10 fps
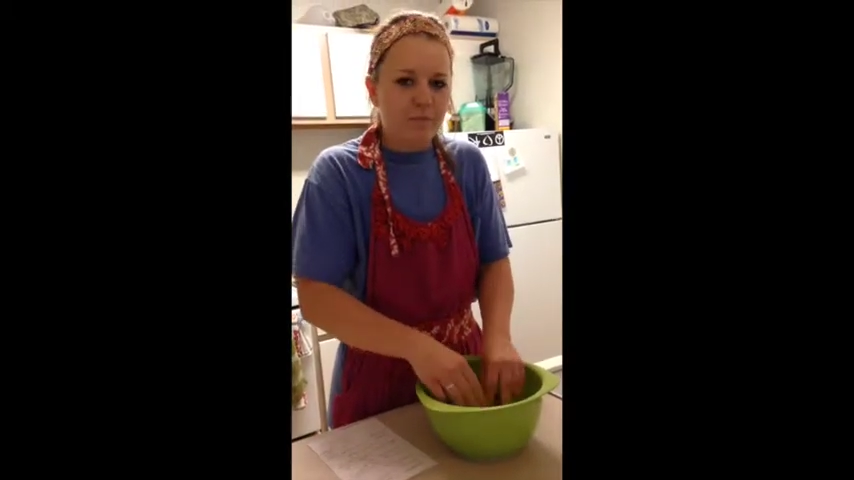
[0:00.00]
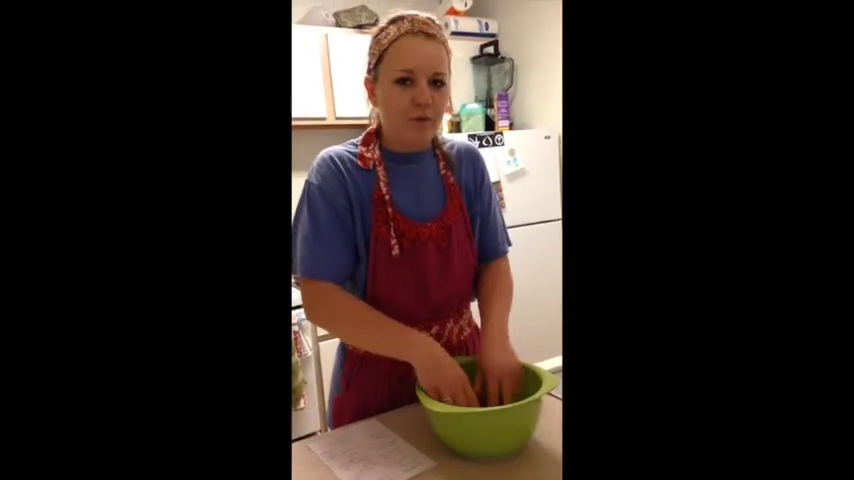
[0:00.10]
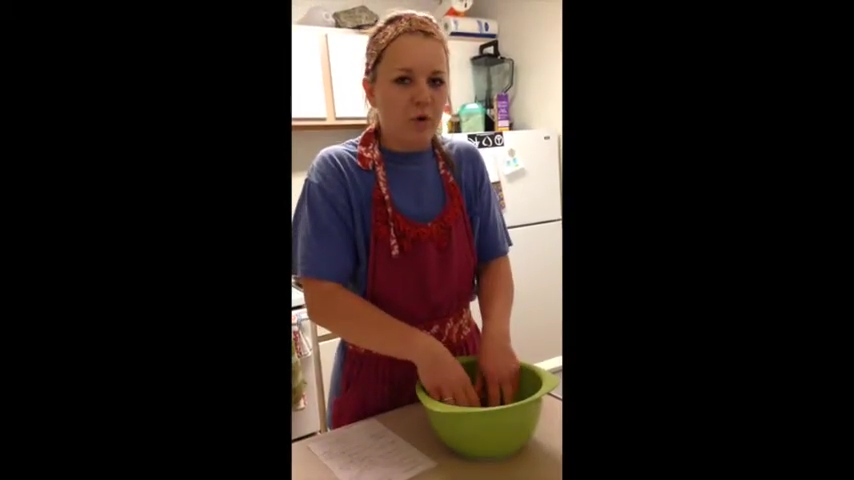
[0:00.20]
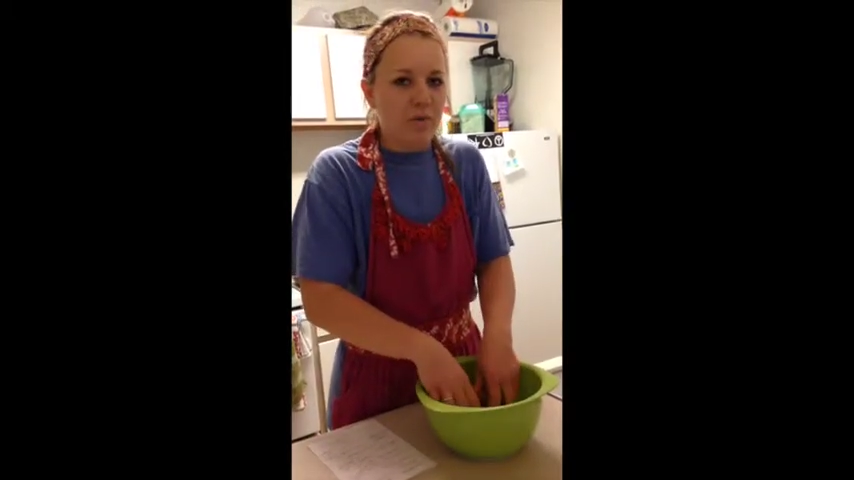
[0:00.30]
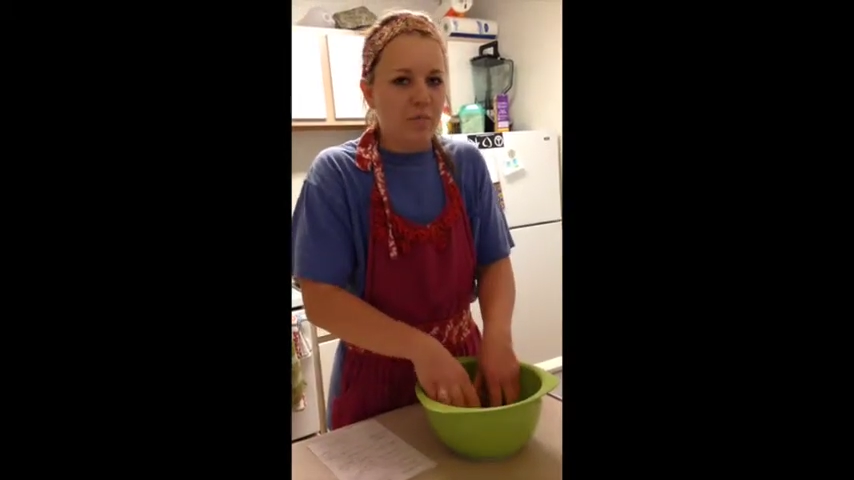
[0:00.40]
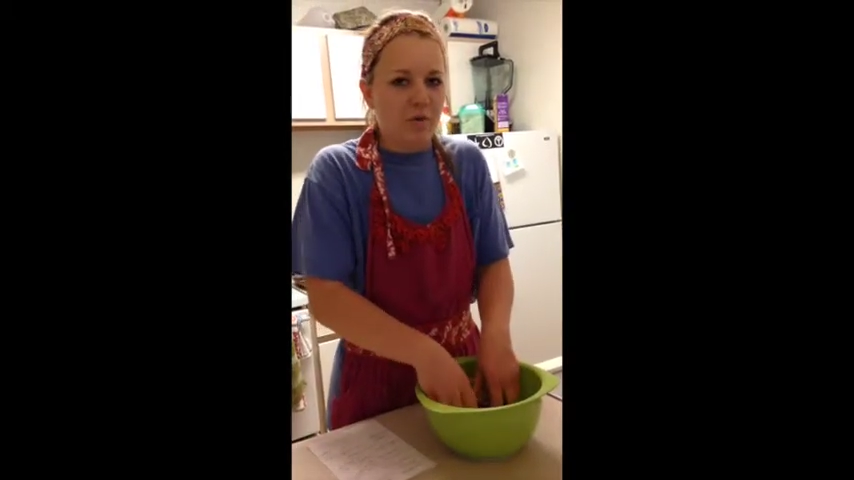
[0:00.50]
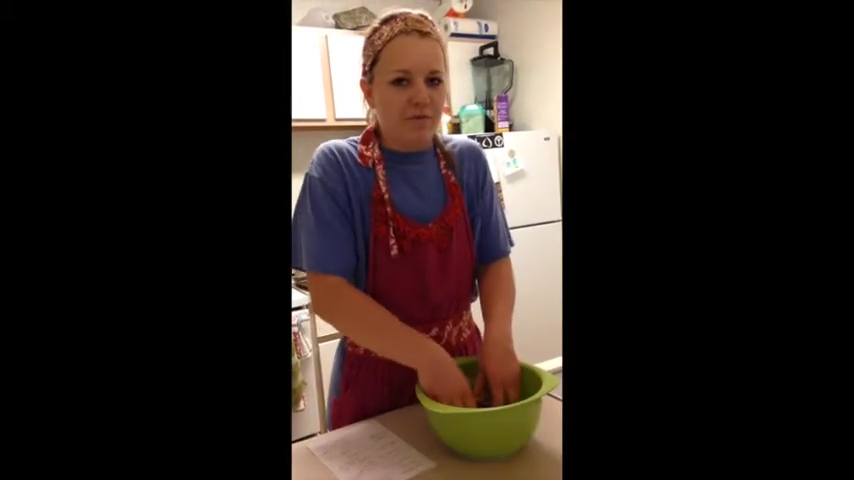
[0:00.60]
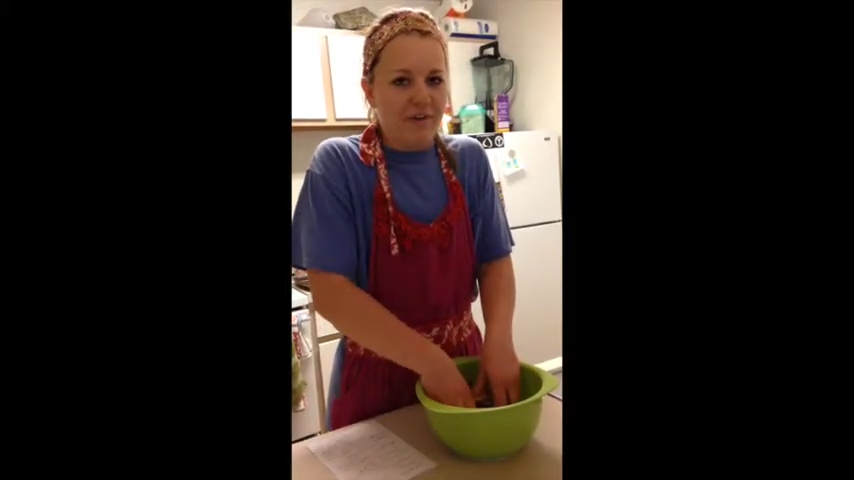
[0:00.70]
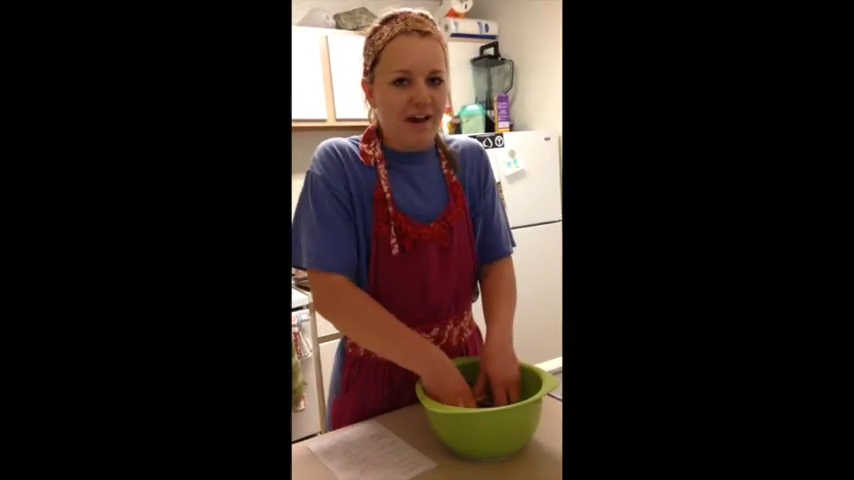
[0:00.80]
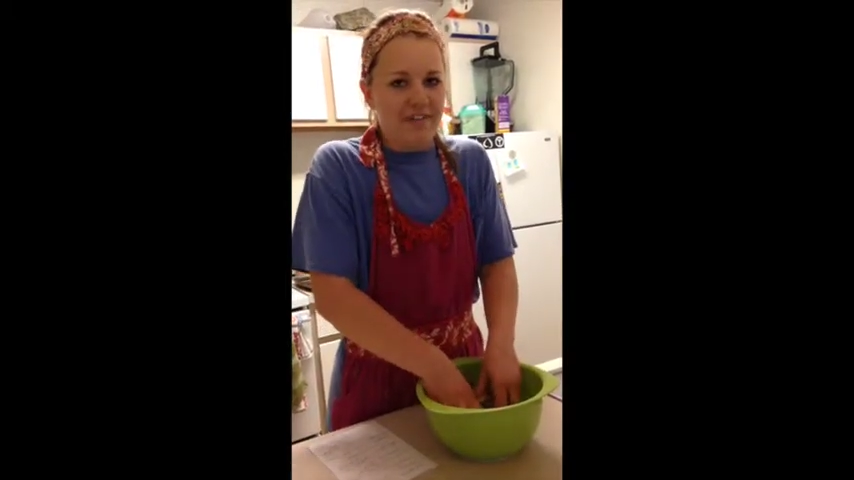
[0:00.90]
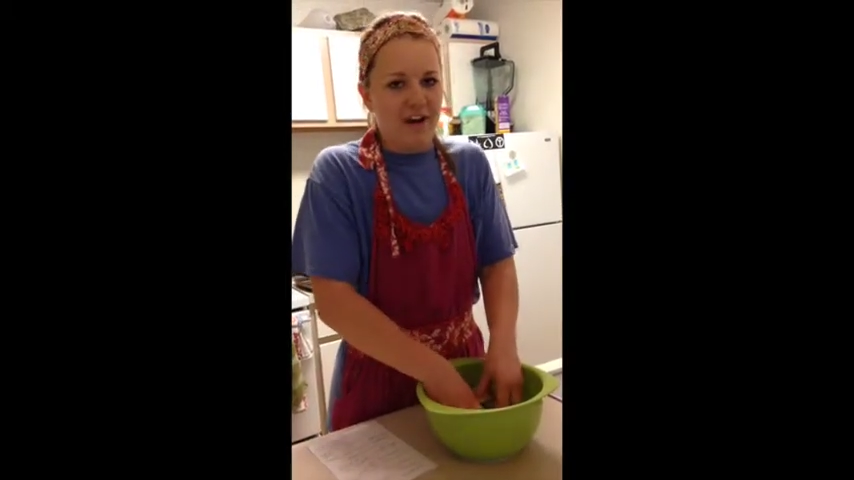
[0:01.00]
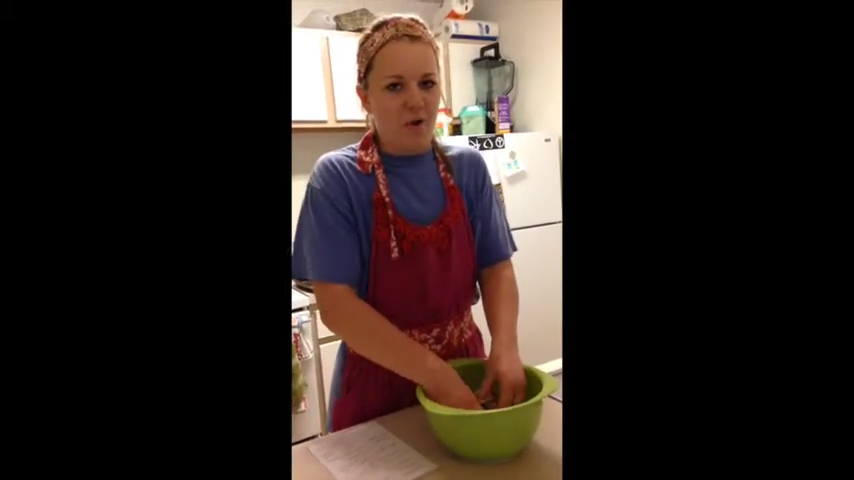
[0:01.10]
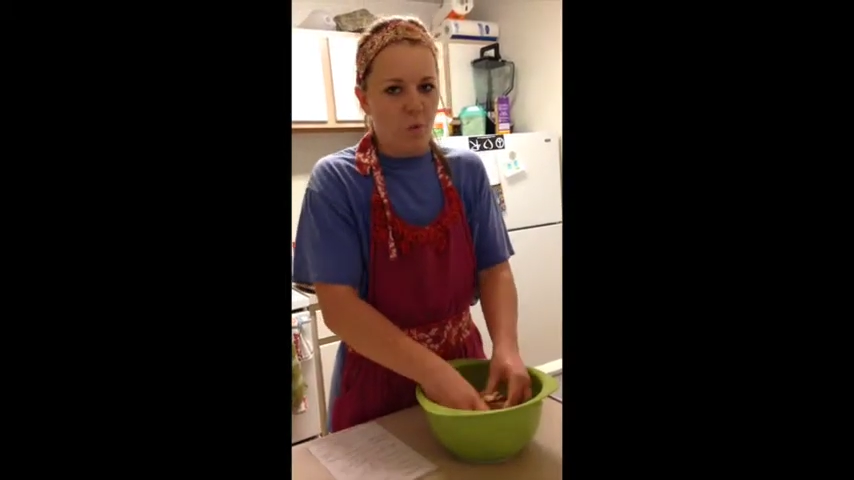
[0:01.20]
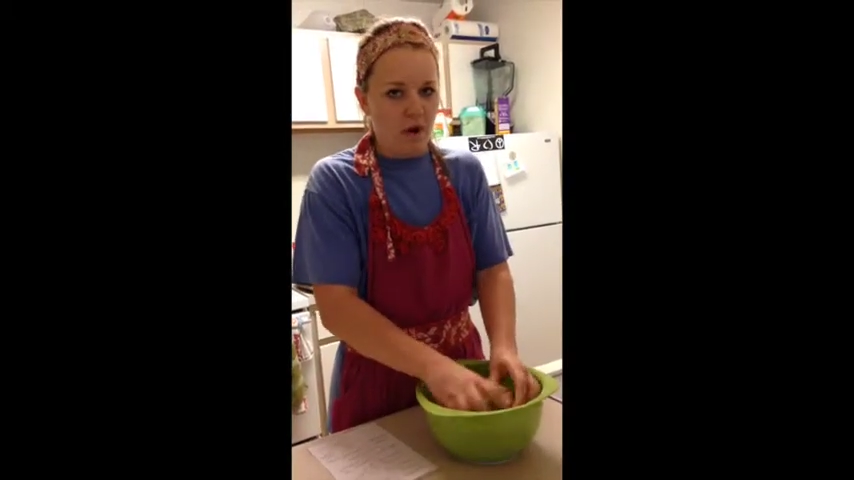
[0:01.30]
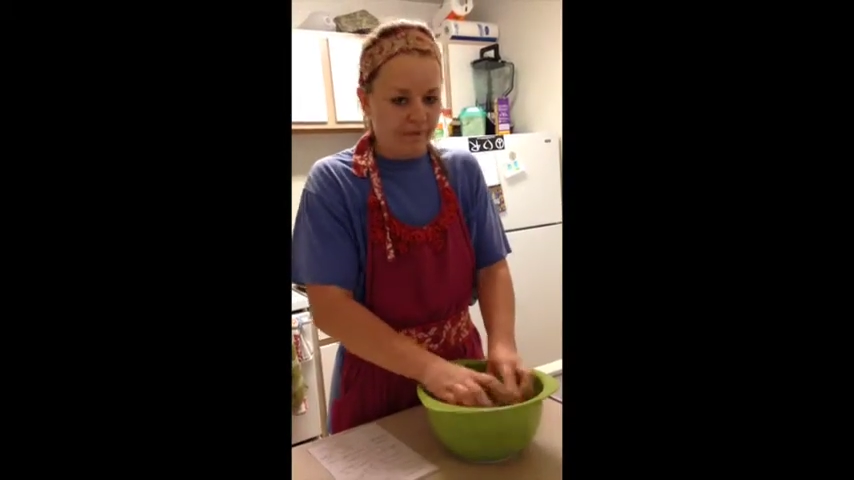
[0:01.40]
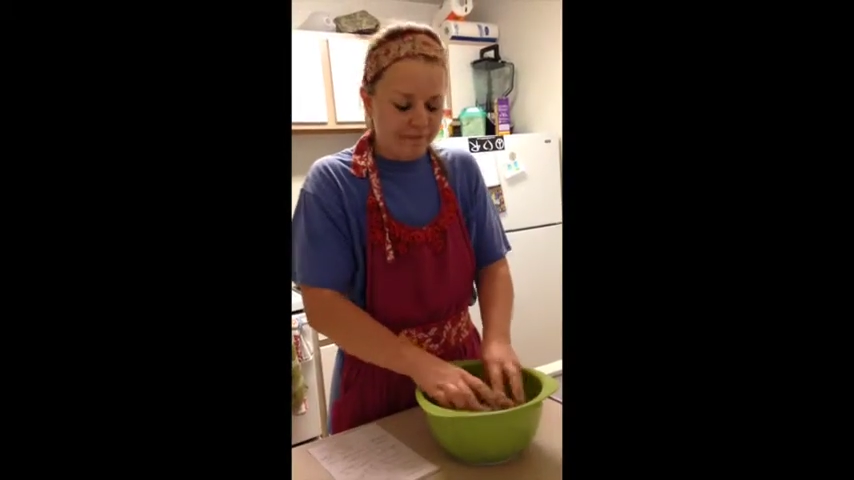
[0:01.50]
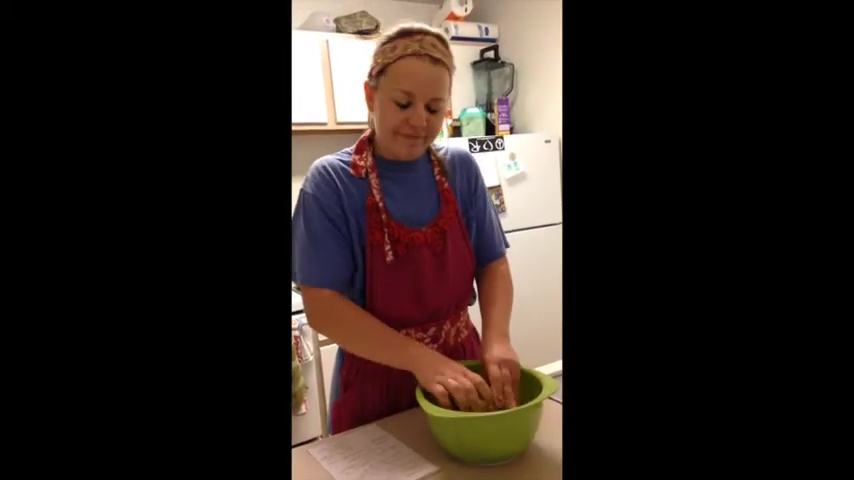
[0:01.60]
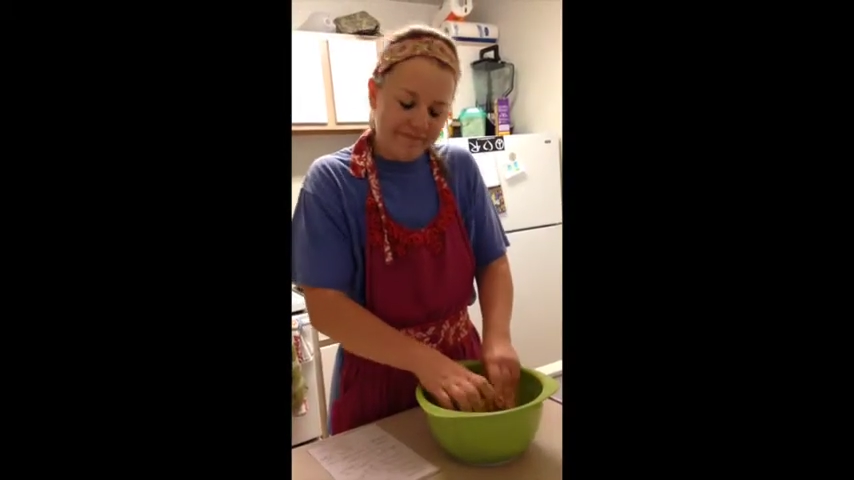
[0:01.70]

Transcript: a little bit more fat than I want.